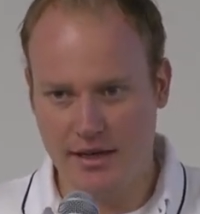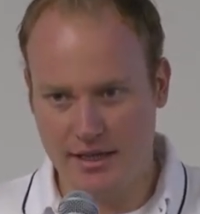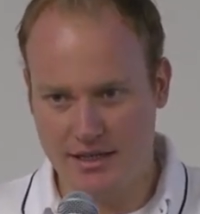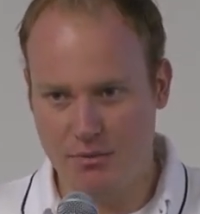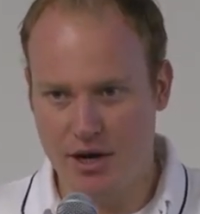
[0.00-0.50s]

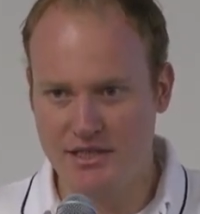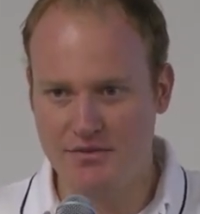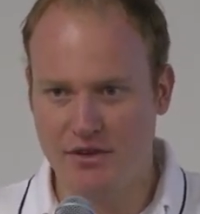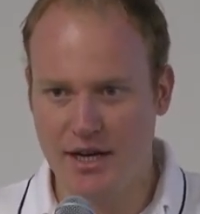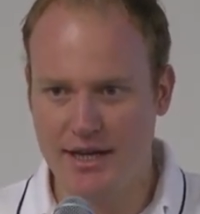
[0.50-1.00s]
Express
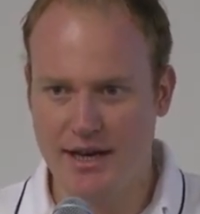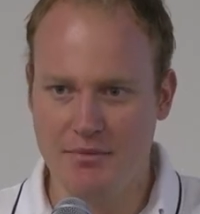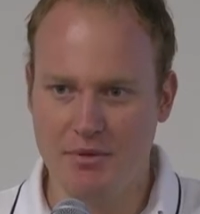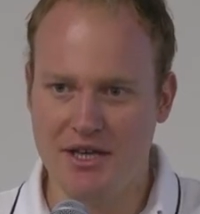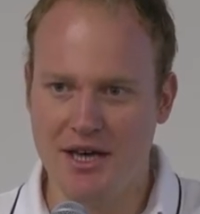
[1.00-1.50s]
via
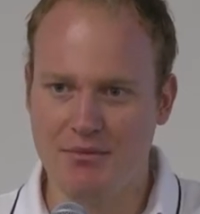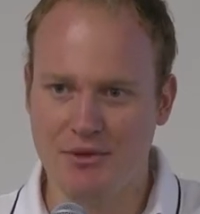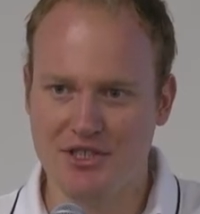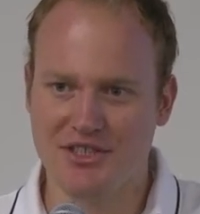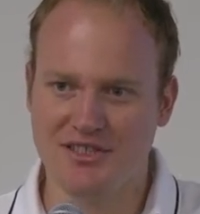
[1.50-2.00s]
npm,
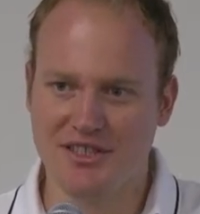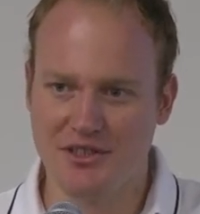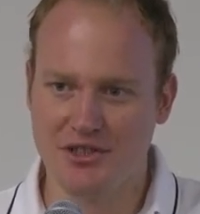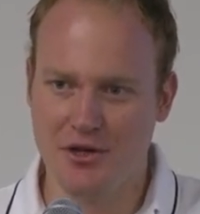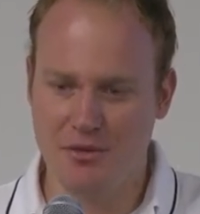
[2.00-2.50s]
which is the
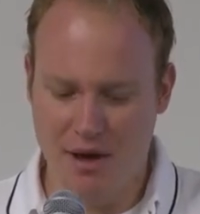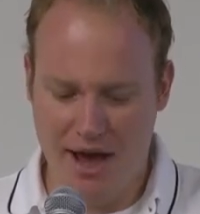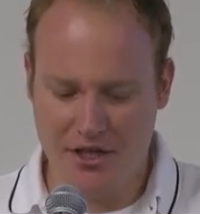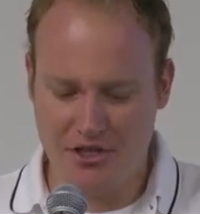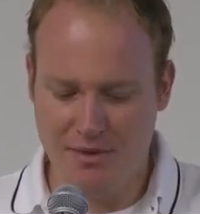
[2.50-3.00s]
Node
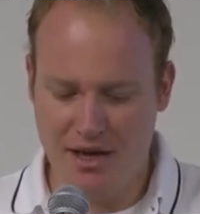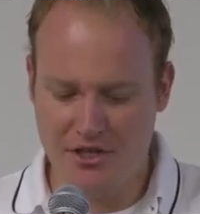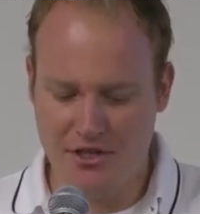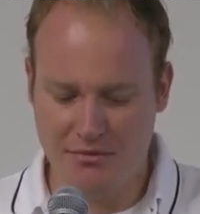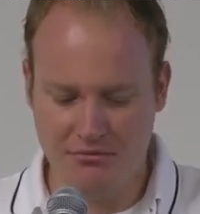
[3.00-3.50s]
package
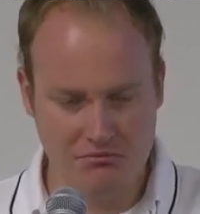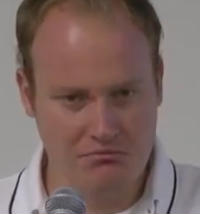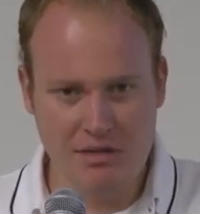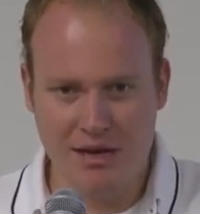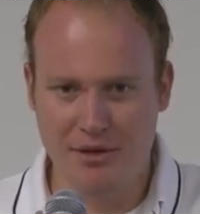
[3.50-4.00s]
manager.
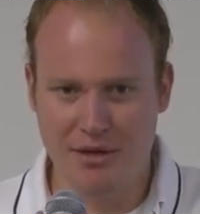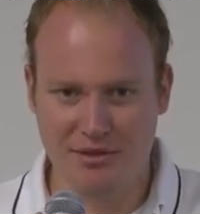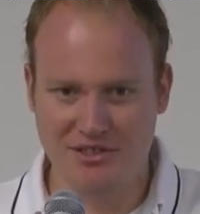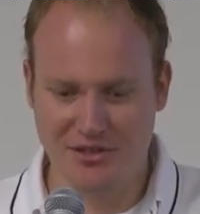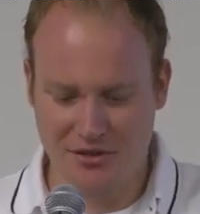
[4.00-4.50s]
Npm
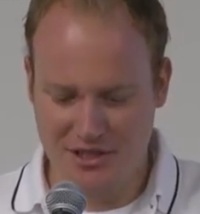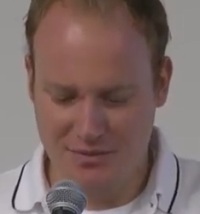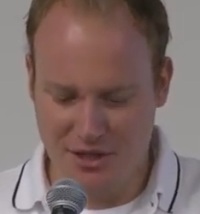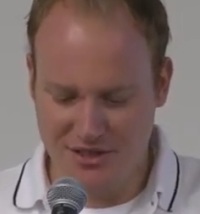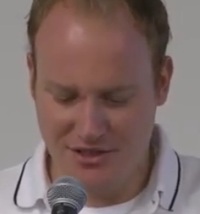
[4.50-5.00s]
install
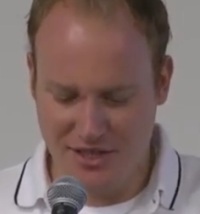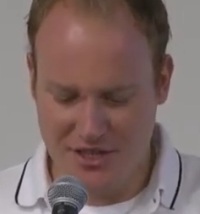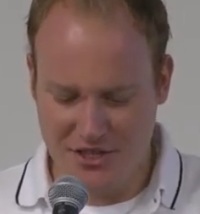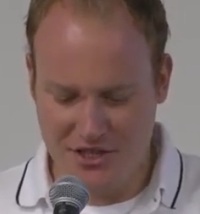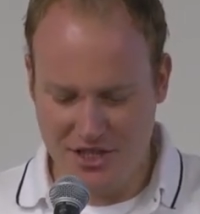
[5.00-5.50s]

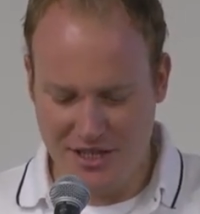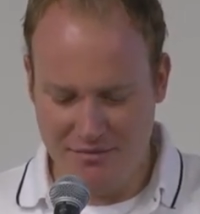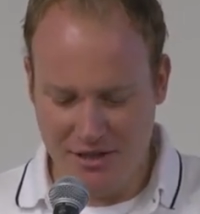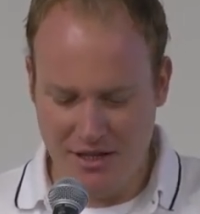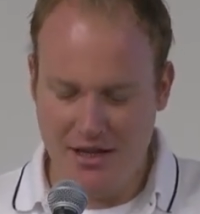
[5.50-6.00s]
express-g,
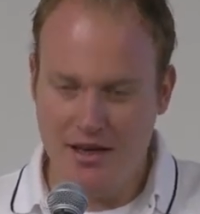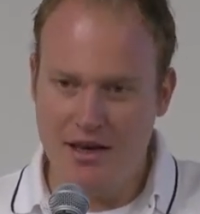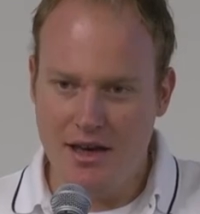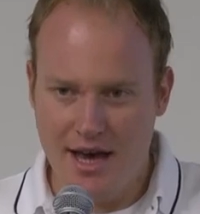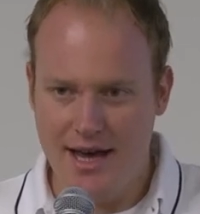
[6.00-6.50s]

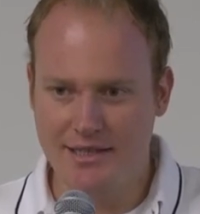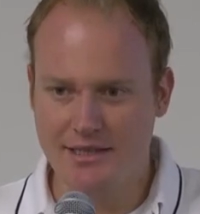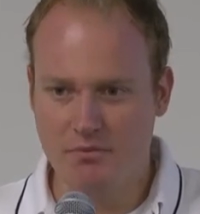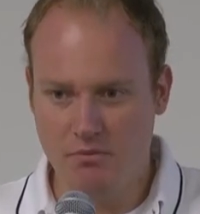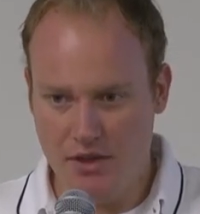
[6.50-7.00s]

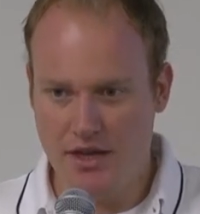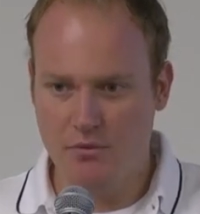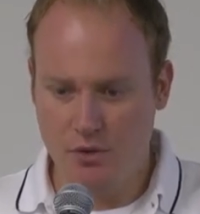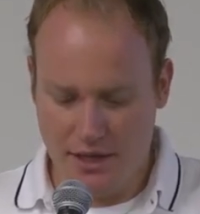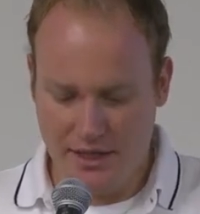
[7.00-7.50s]
and
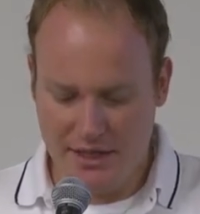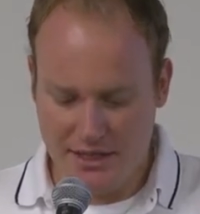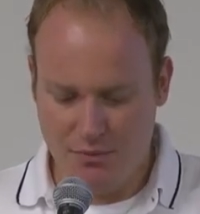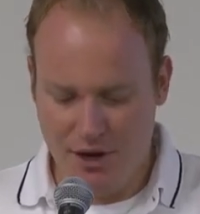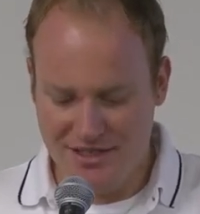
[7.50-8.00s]
then running
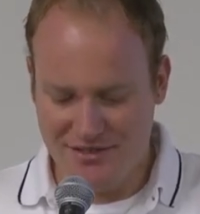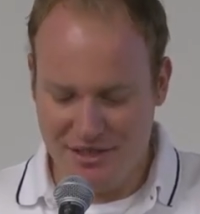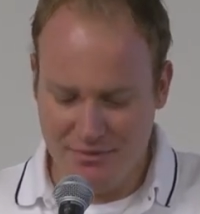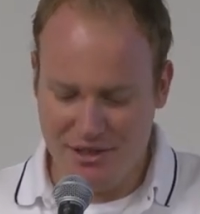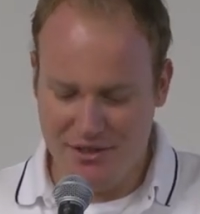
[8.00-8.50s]
Express
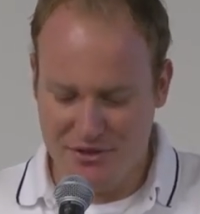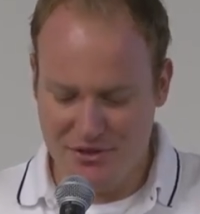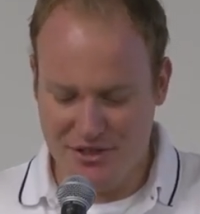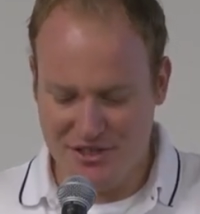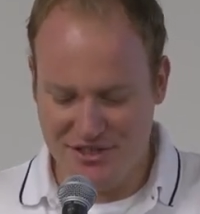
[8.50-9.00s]
lean mean
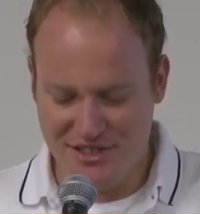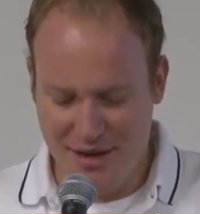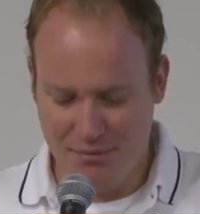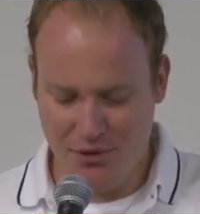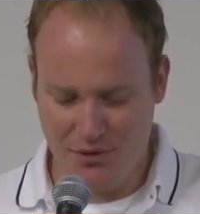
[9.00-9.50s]
nutrition
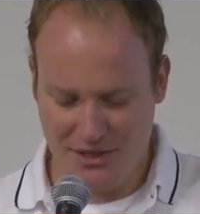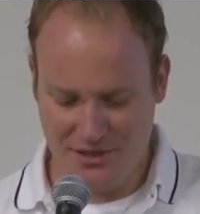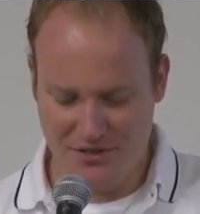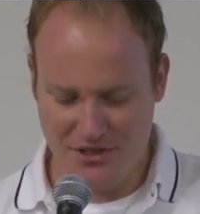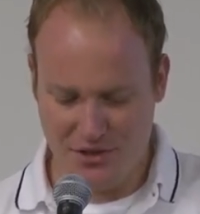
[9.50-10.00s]
sample
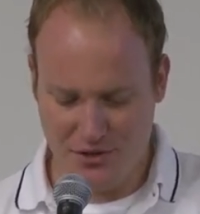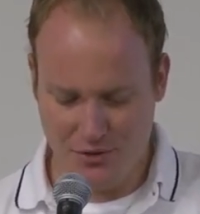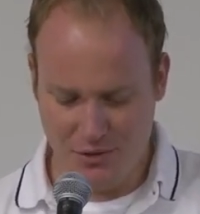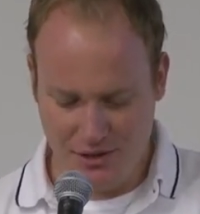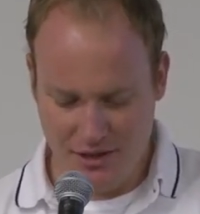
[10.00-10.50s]
gives
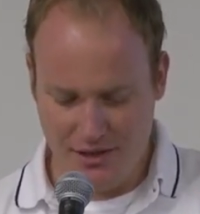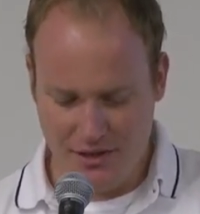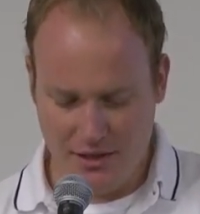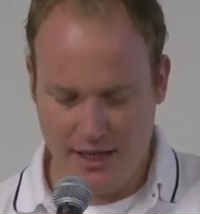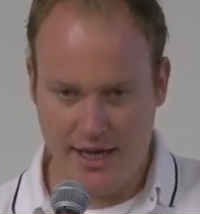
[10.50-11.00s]
you
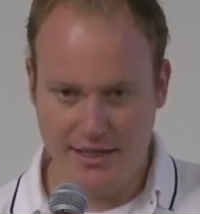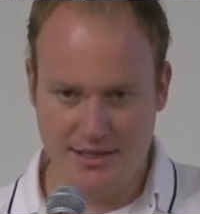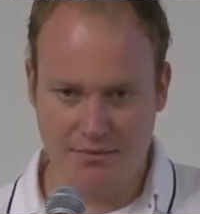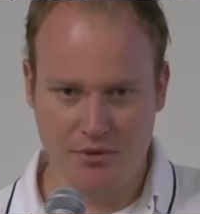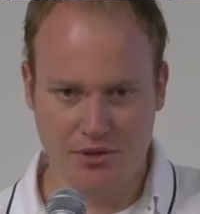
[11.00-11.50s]
a
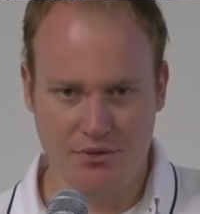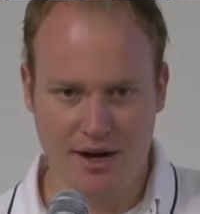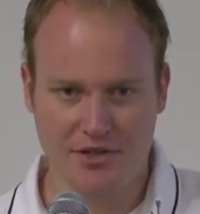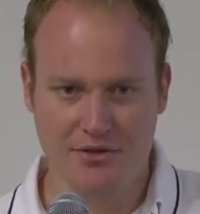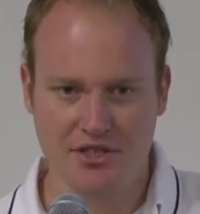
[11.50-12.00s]
simple
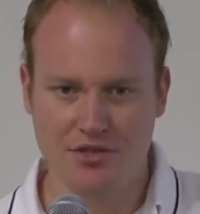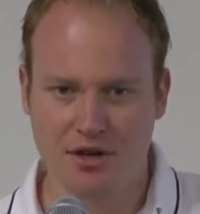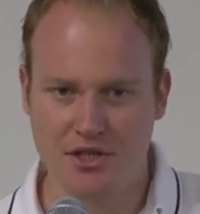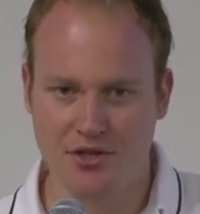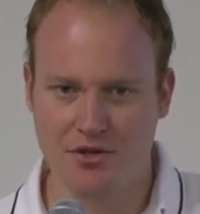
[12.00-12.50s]
directory
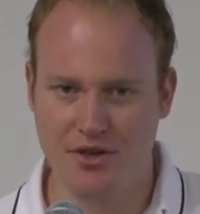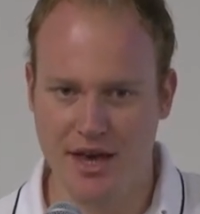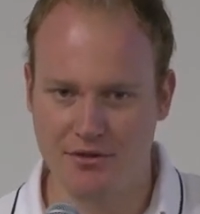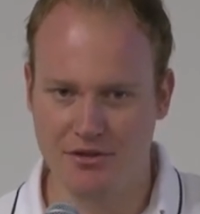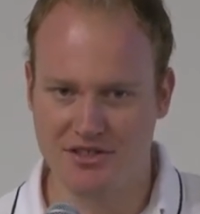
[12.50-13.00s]
structure
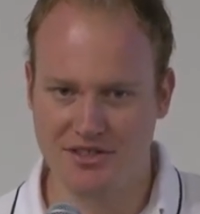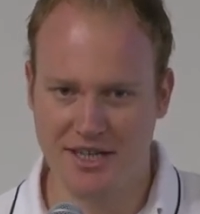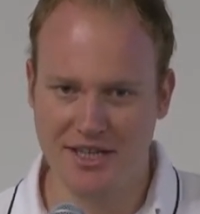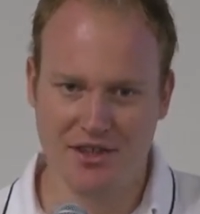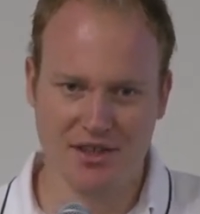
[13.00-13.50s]
that looks
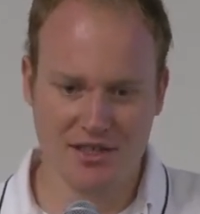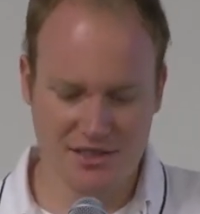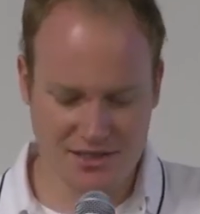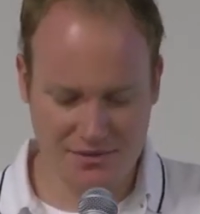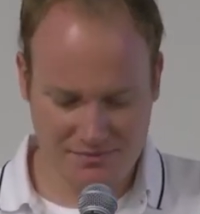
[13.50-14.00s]
like
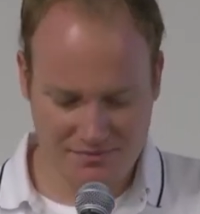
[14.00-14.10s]
this.